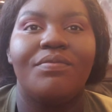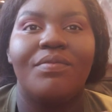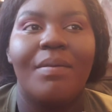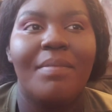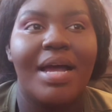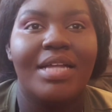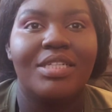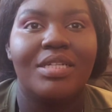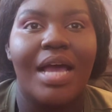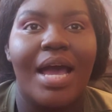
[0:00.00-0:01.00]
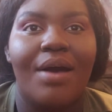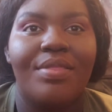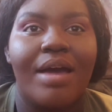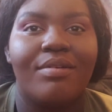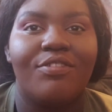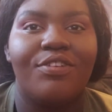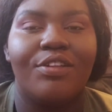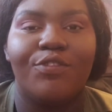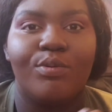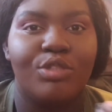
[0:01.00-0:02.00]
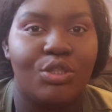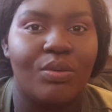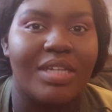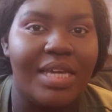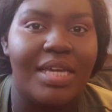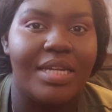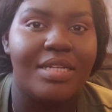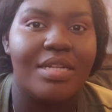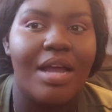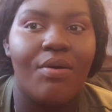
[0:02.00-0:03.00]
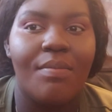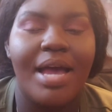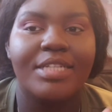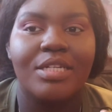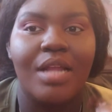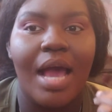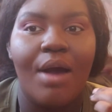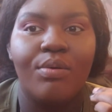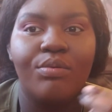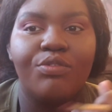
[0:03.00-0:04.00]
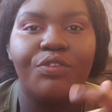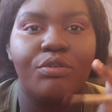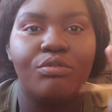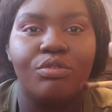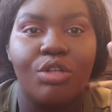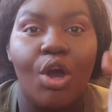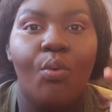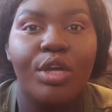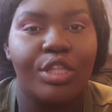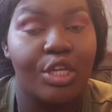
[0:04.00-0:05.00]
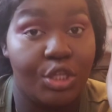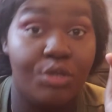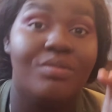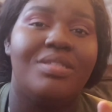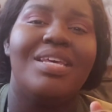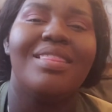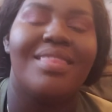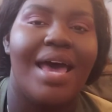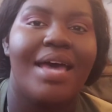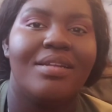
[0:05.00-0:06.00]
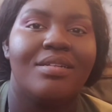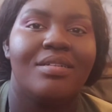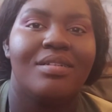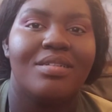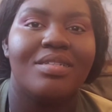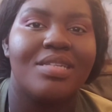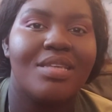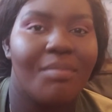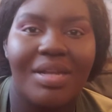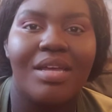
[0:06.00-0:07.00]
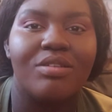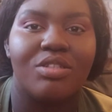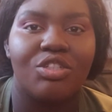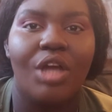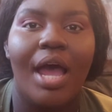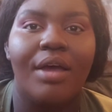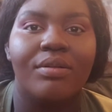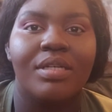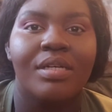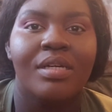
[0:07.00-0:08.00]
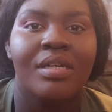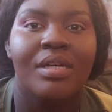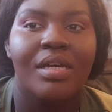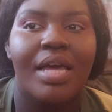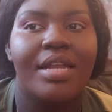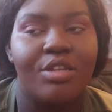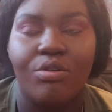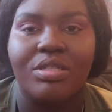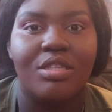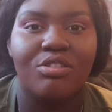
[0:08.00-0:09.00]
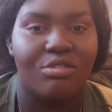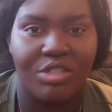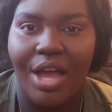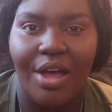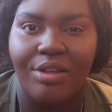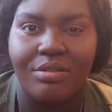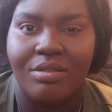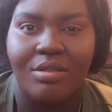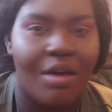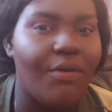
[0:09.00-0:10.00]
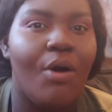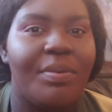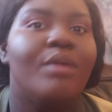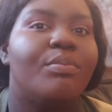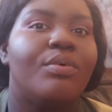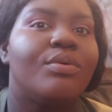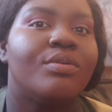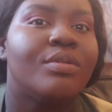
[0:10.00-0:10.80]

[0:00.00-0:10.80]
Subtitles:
imagine how that would feel if it was your kid. Now imagine how it would feel knowing that you did that to somebody else's child, and your sister's child of all people.